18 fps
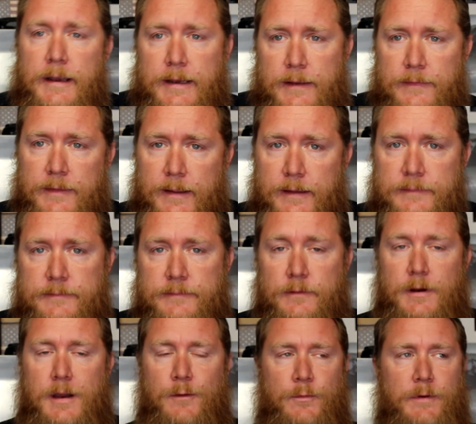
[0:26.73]
need this,
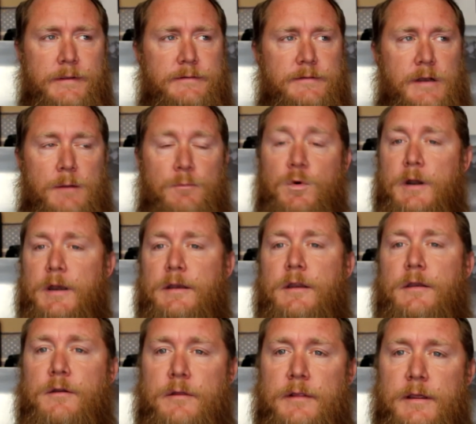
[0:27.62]
or the reason I'm
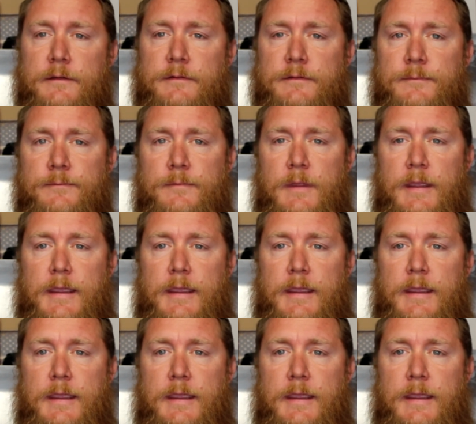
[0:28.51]
wanting to do this,